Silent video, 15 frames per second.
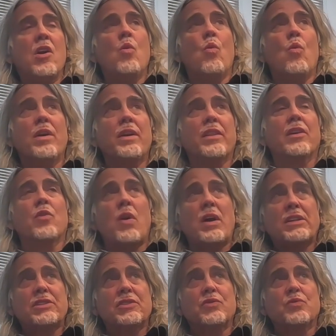One of the
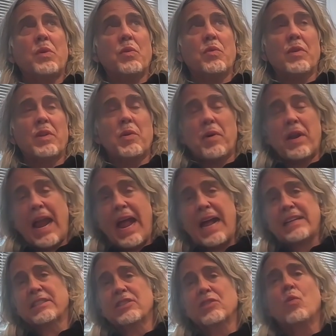questions we really want to
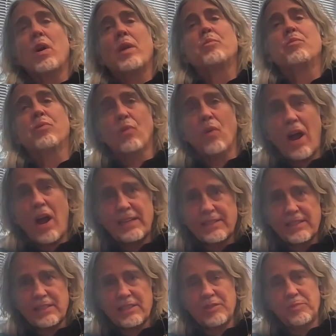ask is what
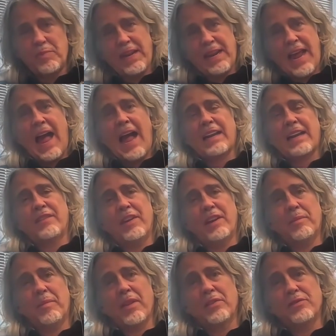process is being
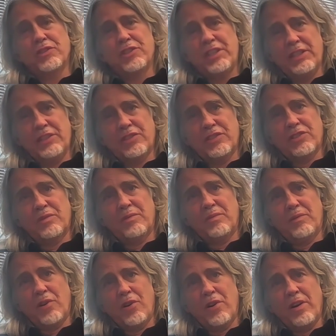activated by those genes
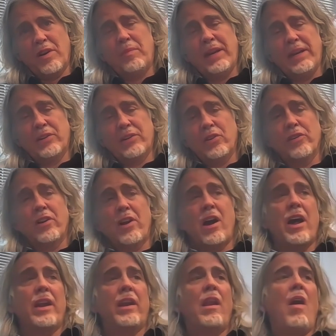being turned
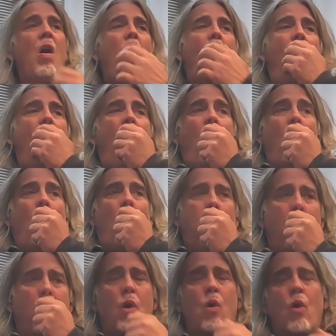on,
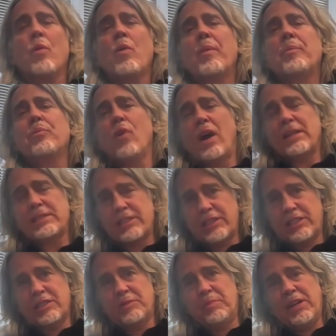or what
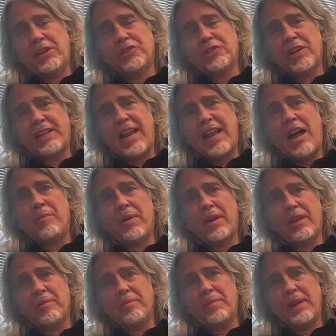process is being shut down by
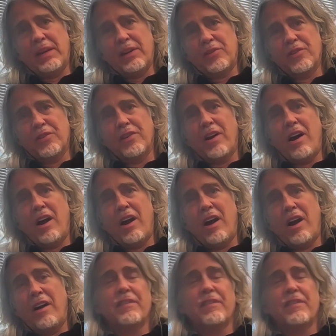them being turned off.